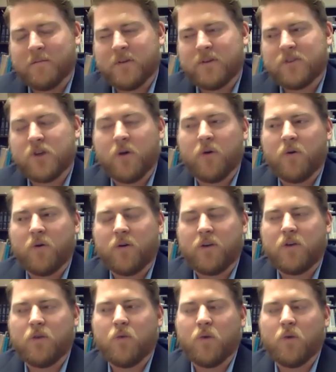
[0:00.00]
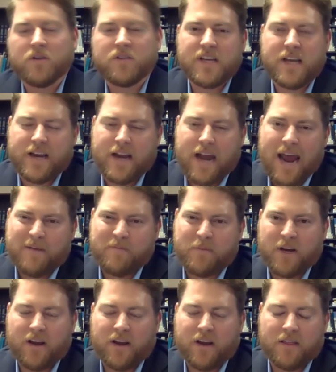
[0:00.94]
So you will see it
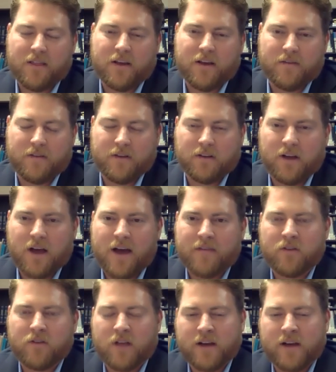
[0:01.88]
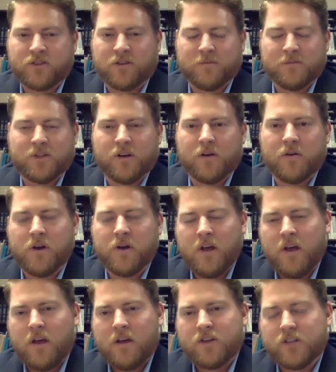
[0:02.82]
happening in the live classroom. So
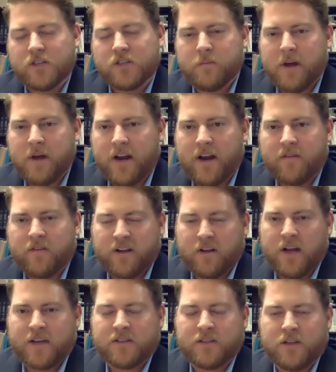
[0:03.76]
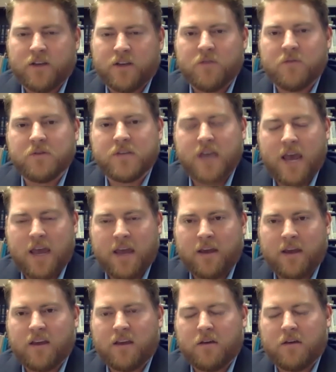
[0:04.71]
just about every class that you
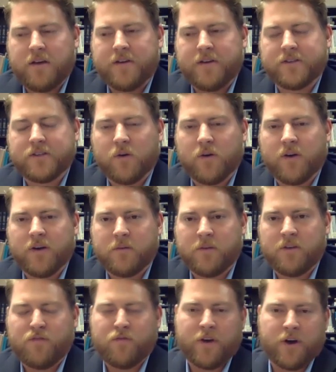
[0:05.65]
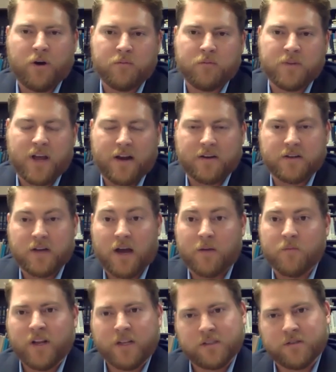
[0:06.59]
take is going to be filmed at a
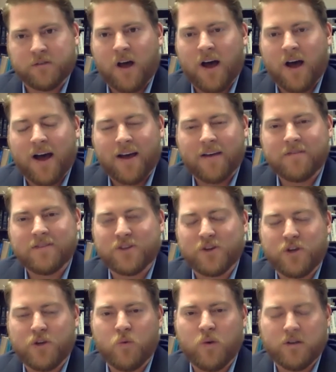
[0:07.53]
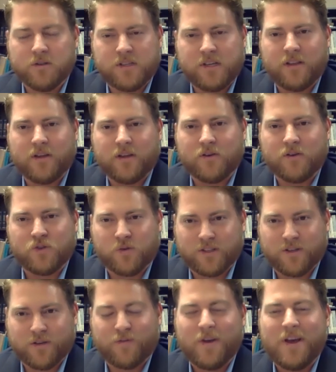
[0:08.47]
time when it's live. So you will see those
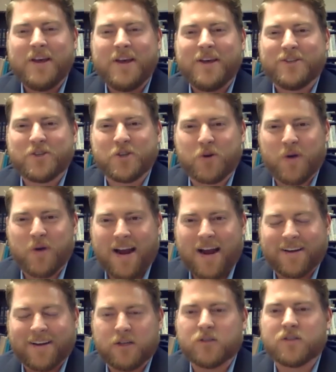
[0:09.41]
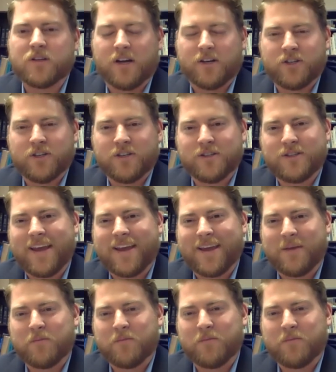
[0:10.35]
sorts of Socratic discussions
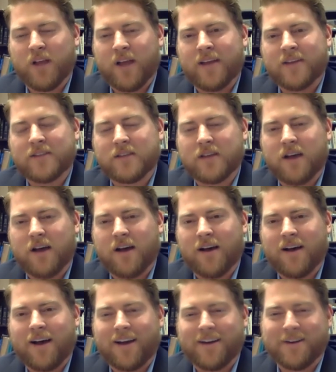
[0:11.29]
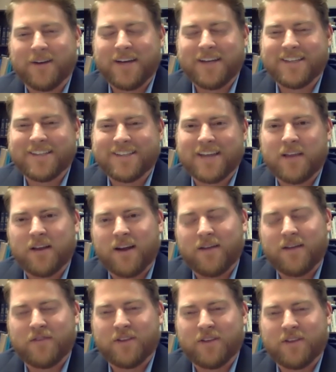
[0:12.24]
taking place. I'd like to say that
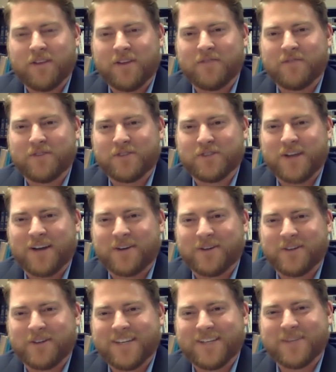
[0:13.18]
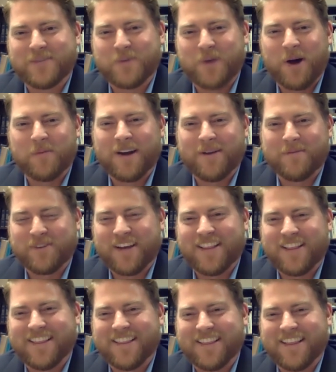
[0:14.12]
I fill in for Socrates well, but I'm
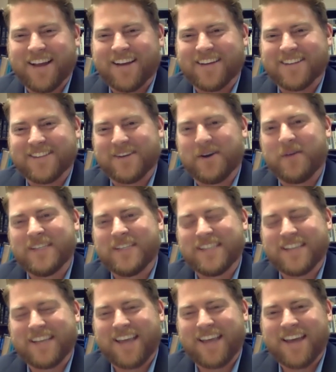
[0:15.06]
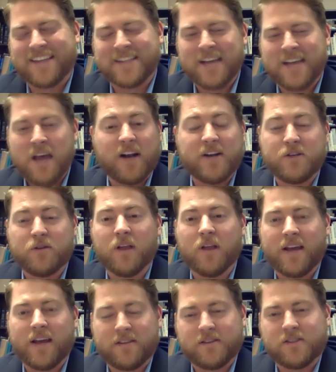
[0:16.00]
afraid that that isn't always the case. But I
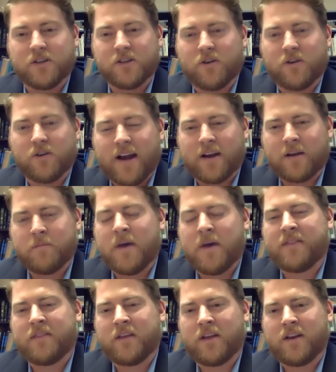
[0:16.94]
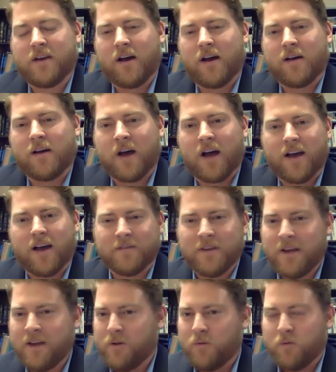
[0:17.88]
do like the Socratic method.
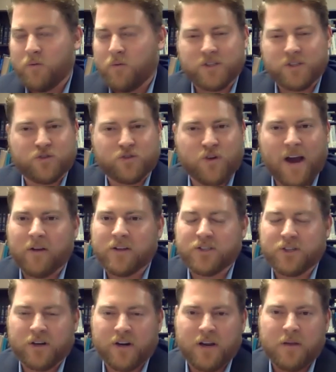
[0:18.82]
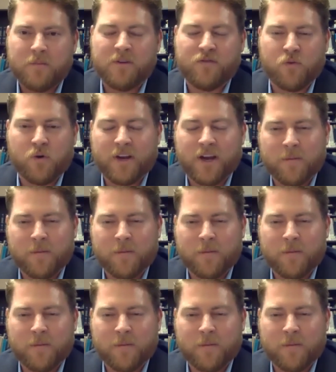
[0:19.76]
I was a trial attorney before